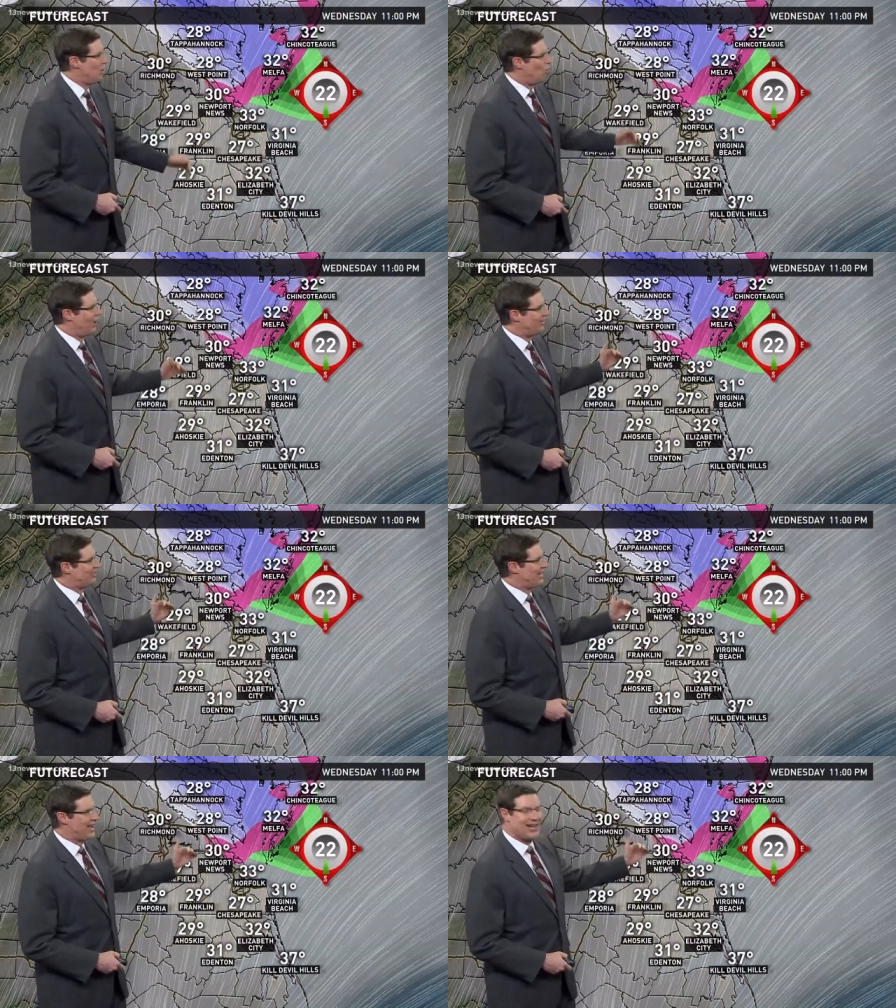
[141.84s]

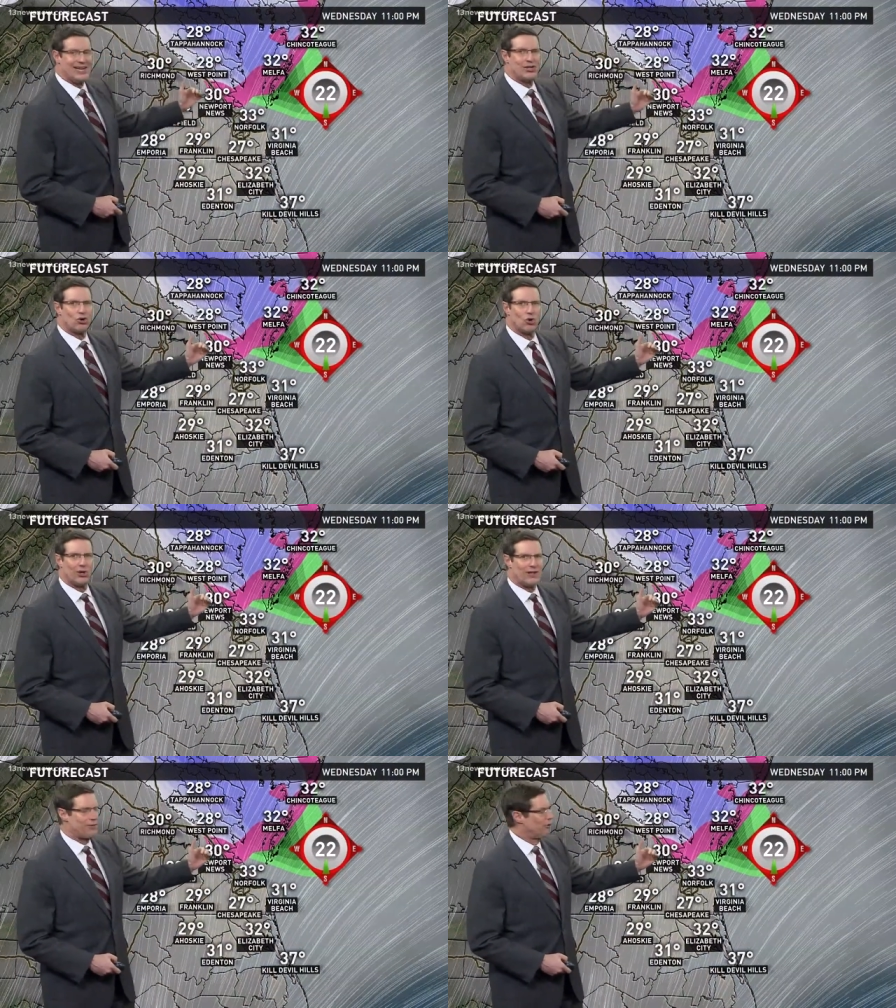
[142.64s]
Wednesday night into
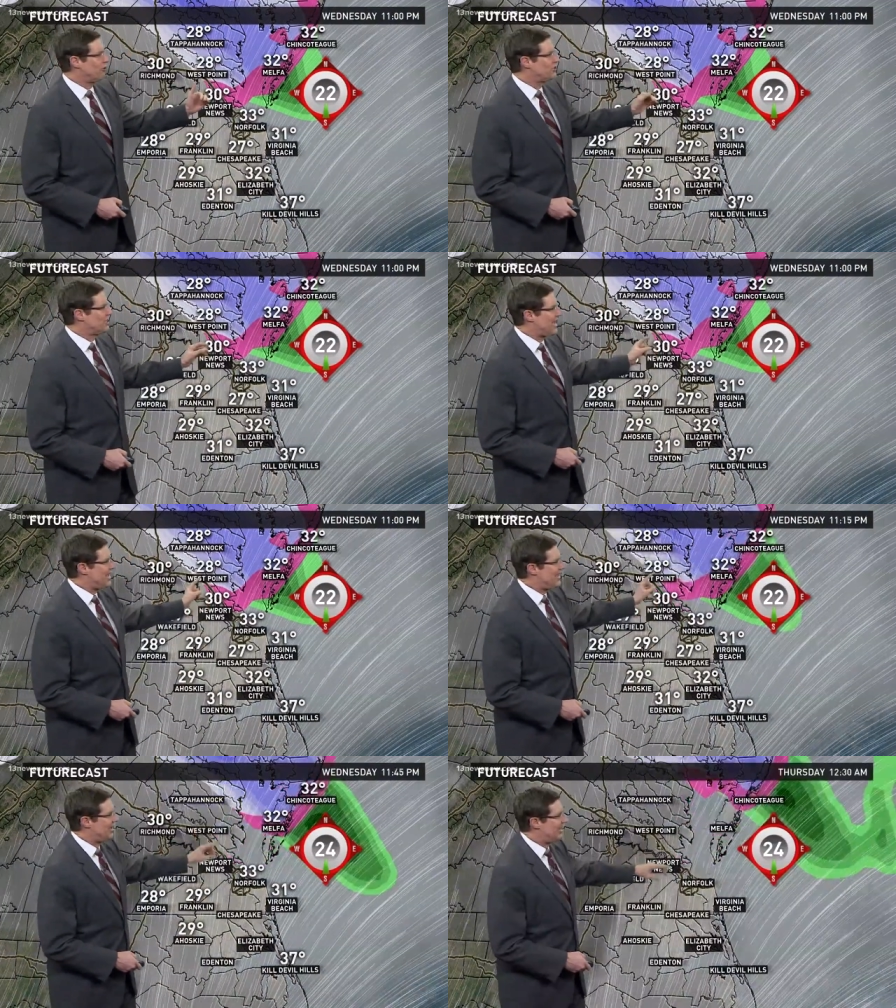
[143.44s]
early
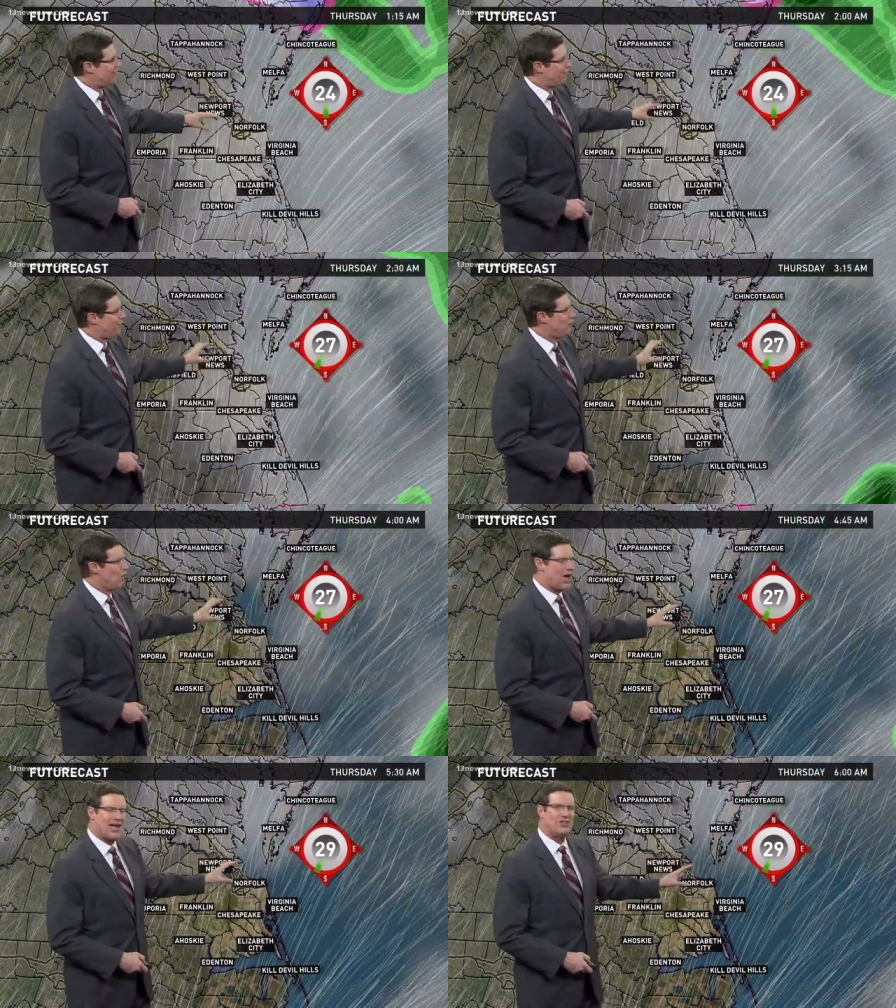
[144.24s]
Thursday, a
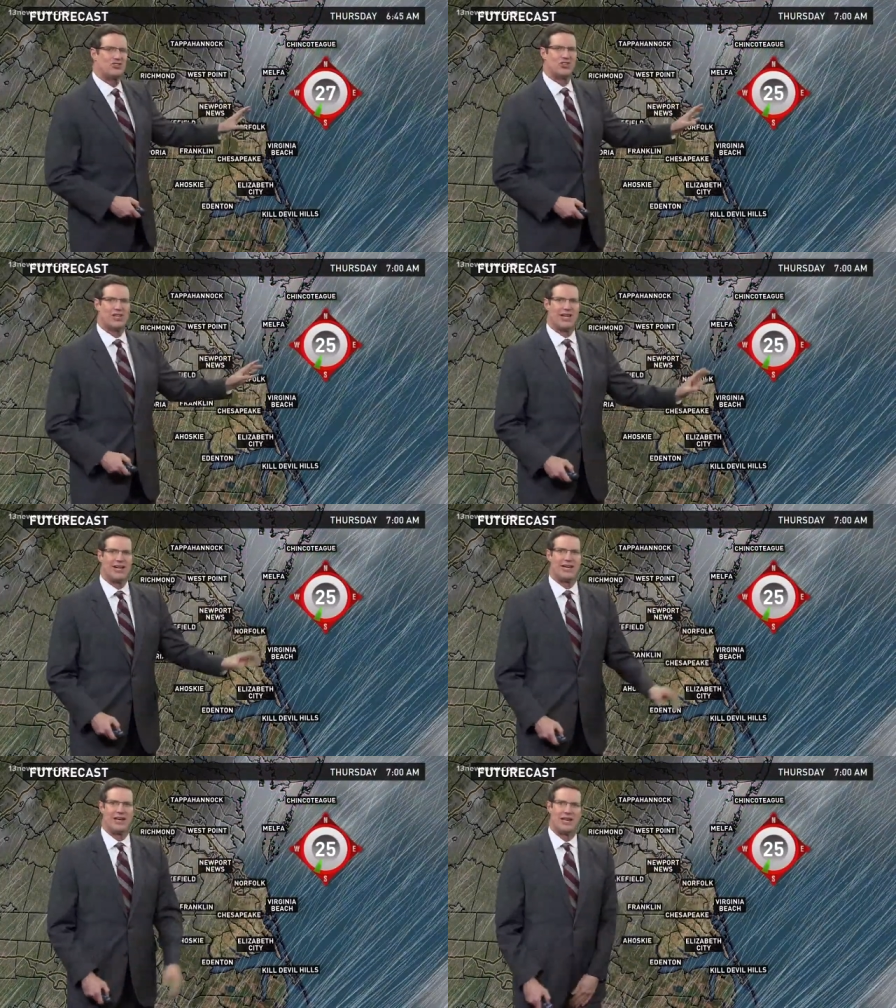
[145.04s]
few
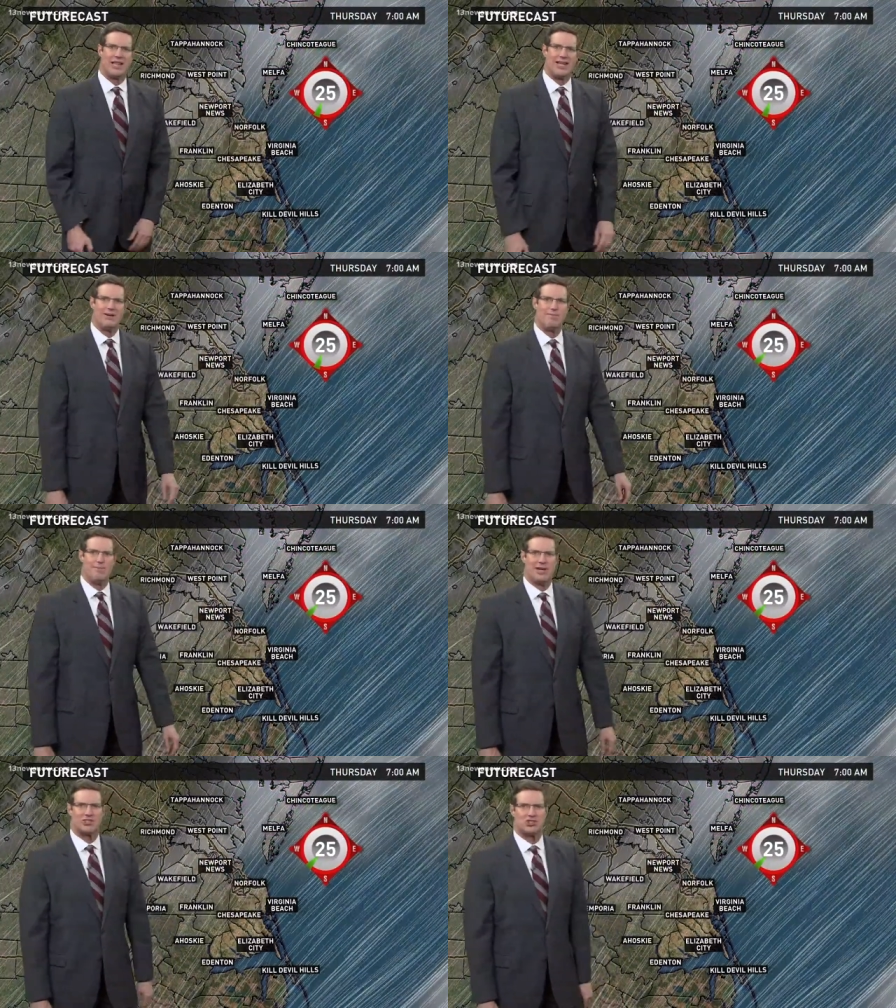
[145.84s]
isolated light
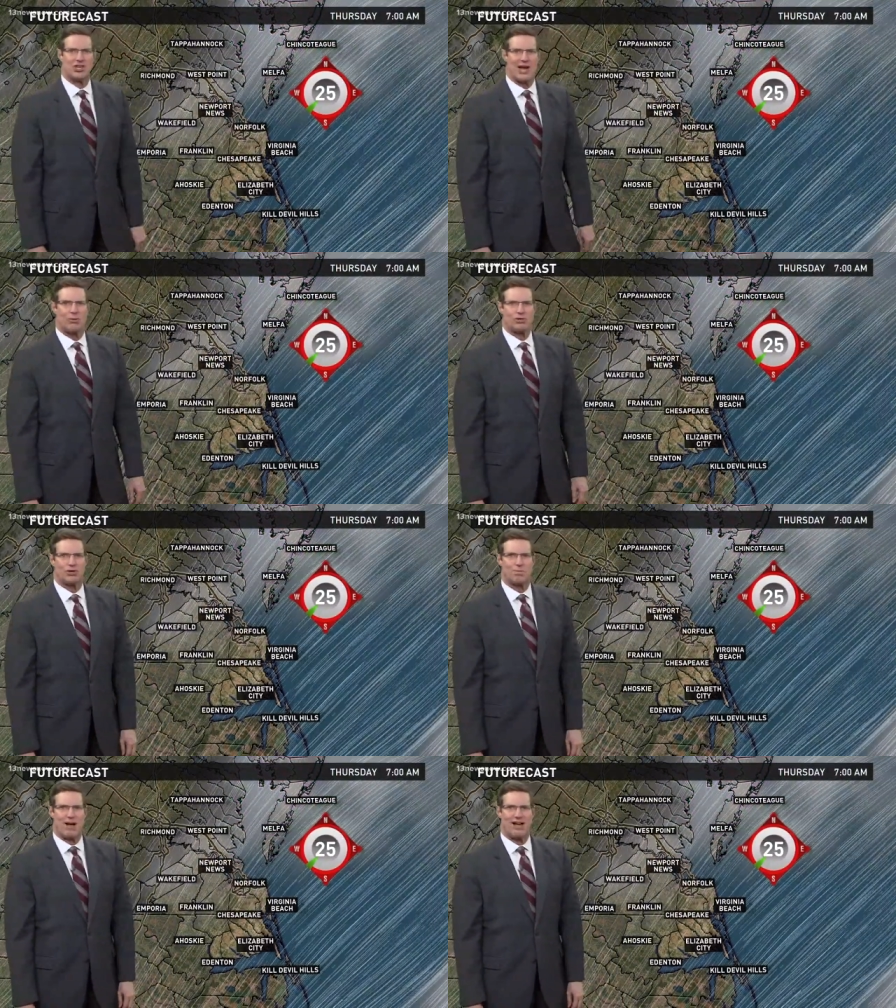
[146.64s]
and mixed showers
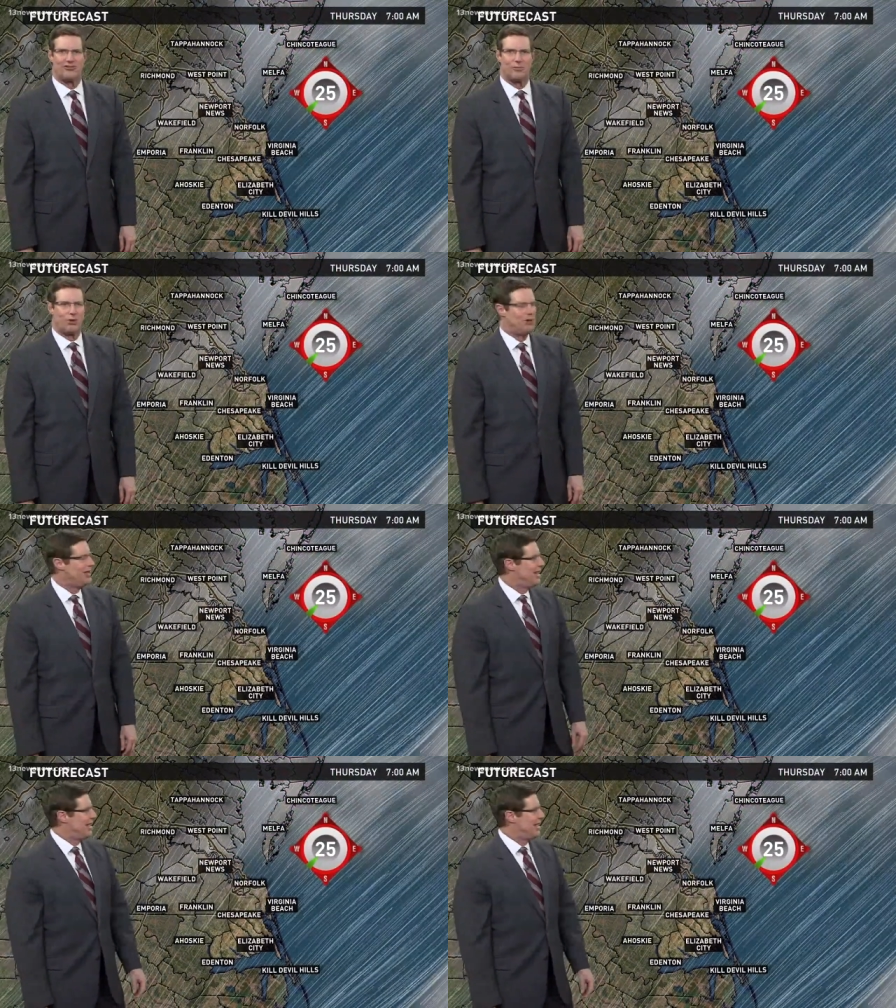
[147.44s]
are possible.